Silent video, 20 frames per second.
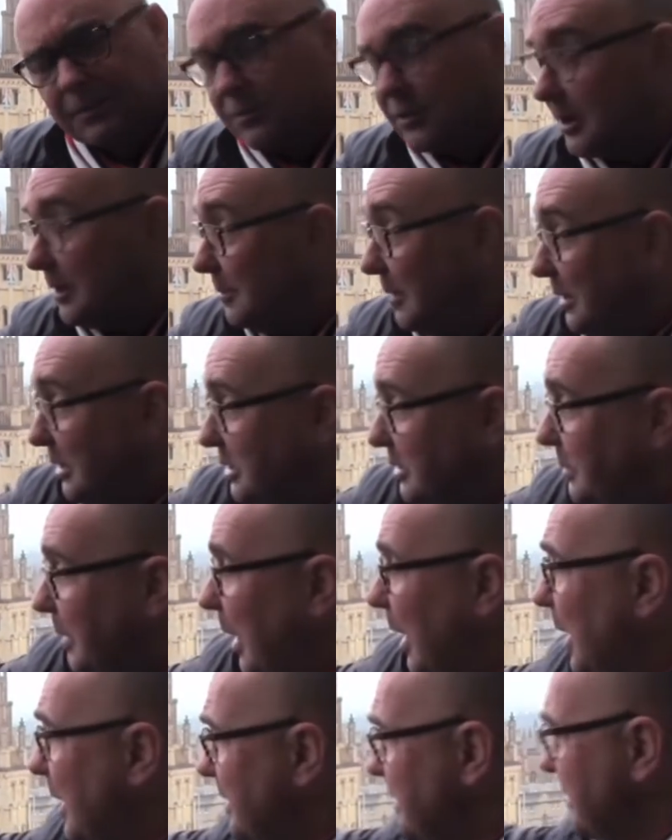of Dreaming
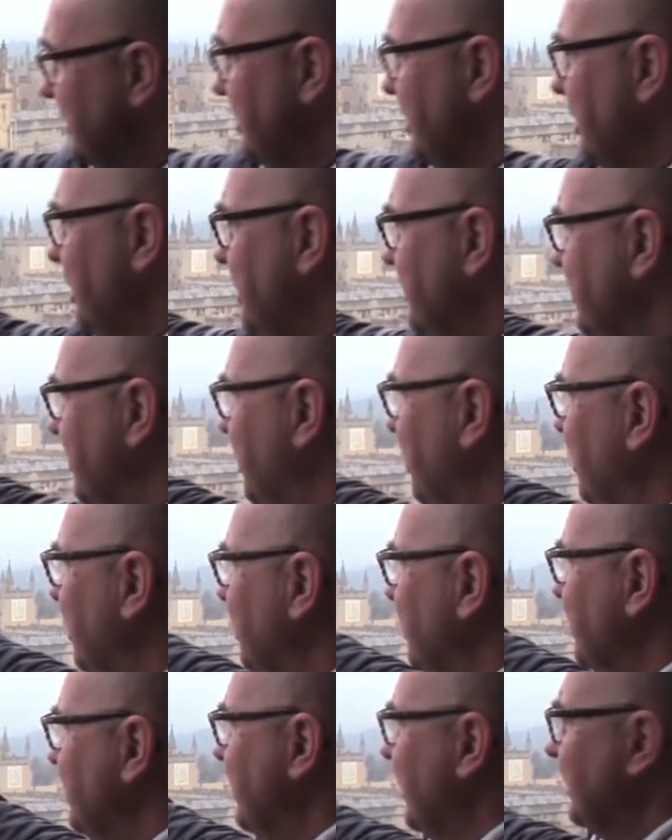Spires, a term
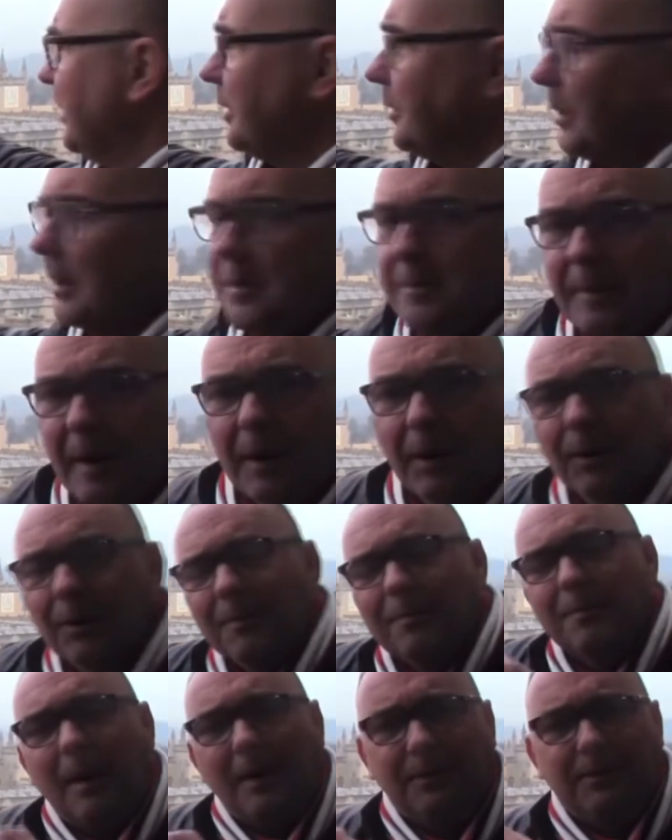coined by the great
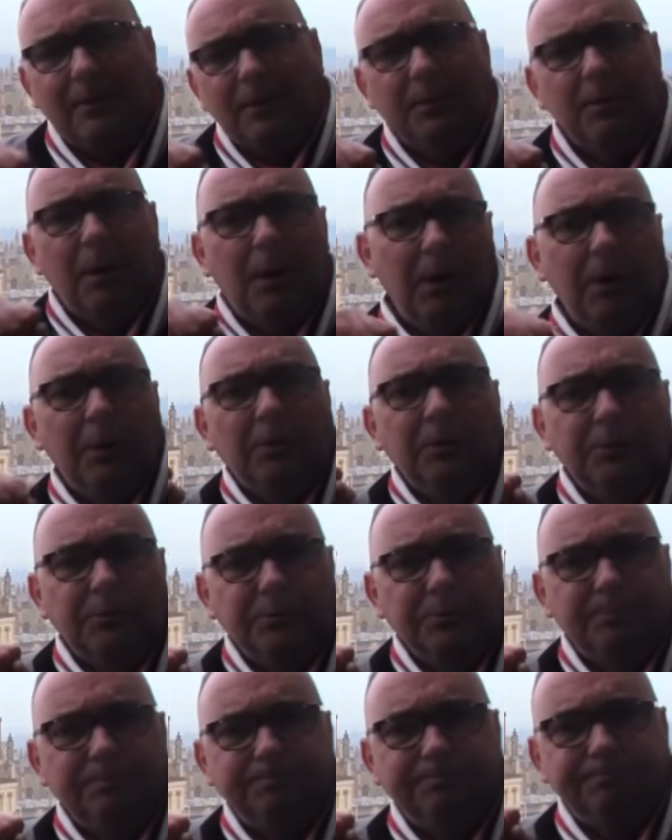poet Matthew
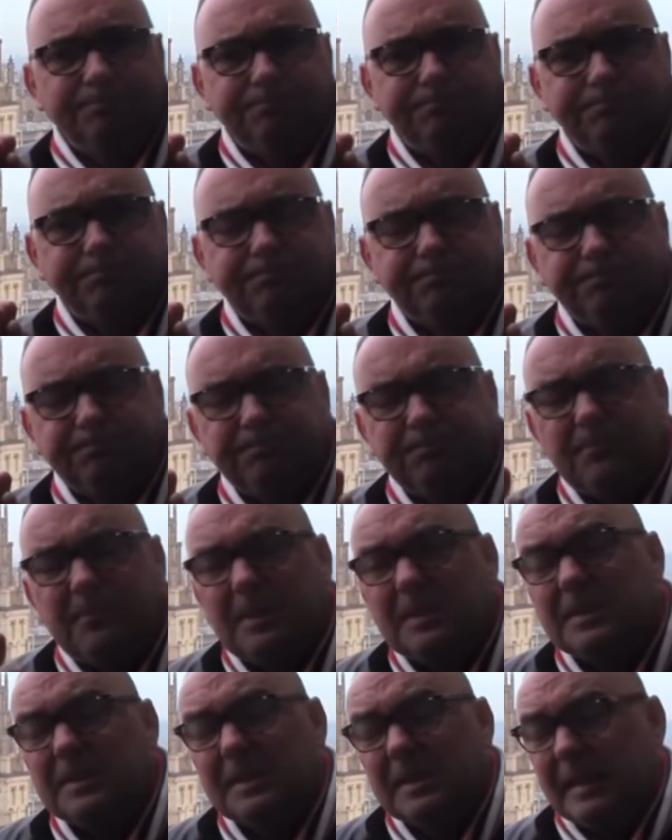Arnold.
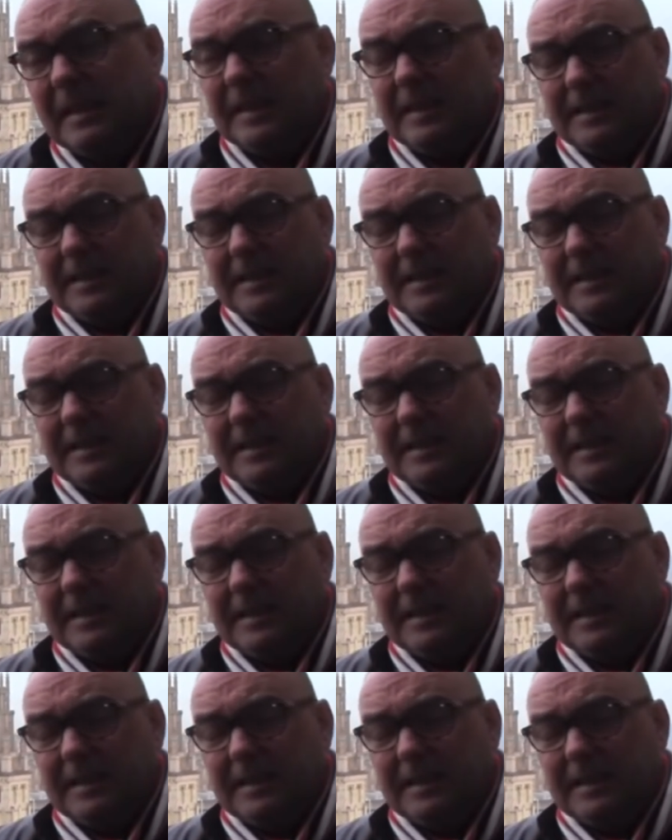The city